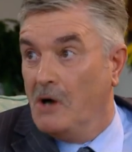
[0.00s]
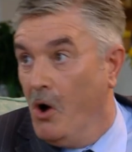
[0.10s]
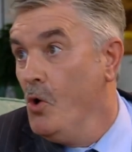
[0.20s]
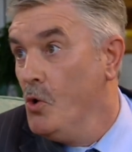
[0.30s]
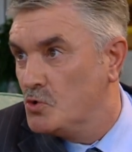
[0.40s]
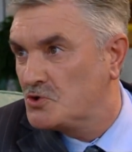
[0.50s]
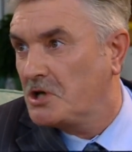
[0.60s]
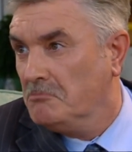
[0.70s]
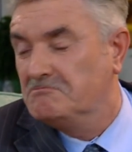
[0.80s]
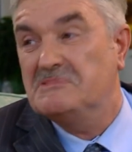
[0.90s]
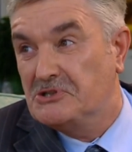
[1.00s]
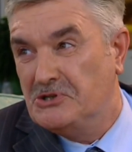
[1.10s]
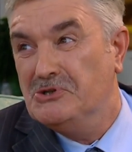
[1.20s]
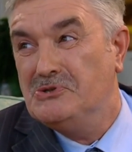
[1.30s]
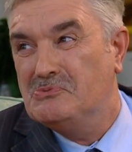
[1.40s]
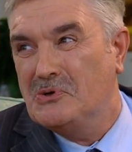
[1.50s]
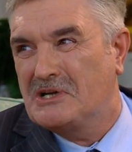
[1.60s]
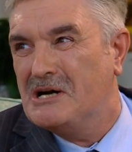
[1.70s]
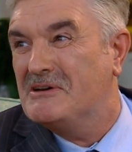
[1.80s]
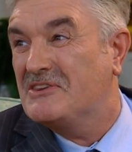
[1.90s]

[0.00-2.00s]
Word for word: Oh, something good will come of